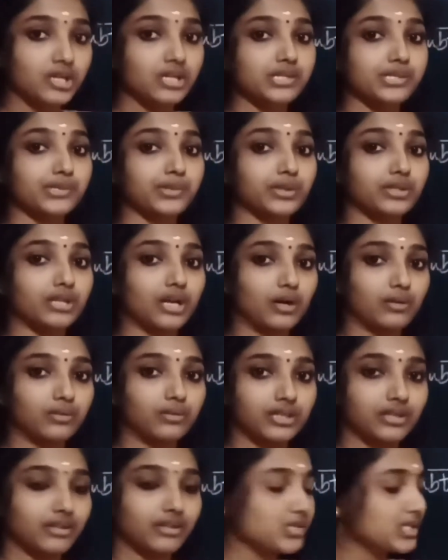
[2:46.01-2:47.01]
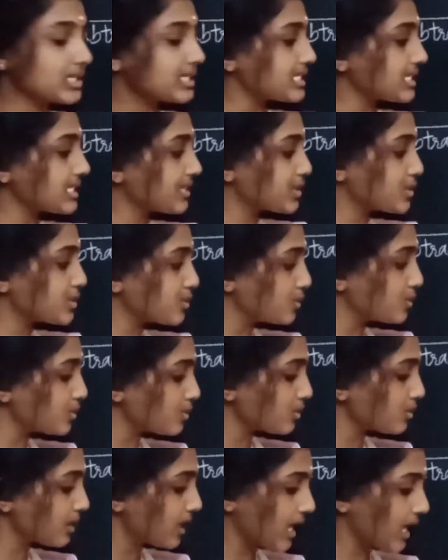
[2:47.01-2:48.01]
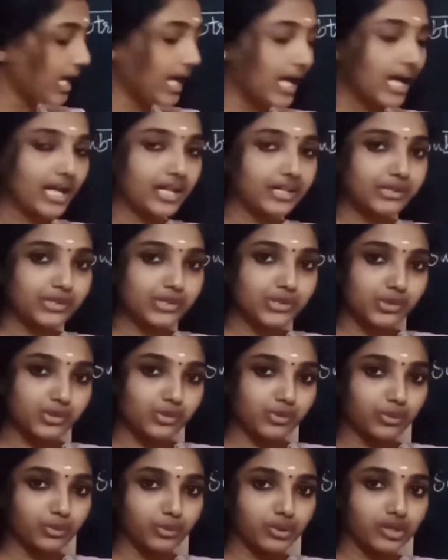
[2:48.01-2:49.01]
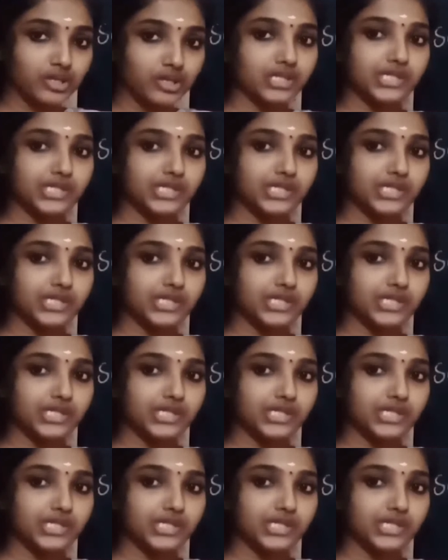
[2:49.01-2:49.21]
So now the digits are 2 and 2.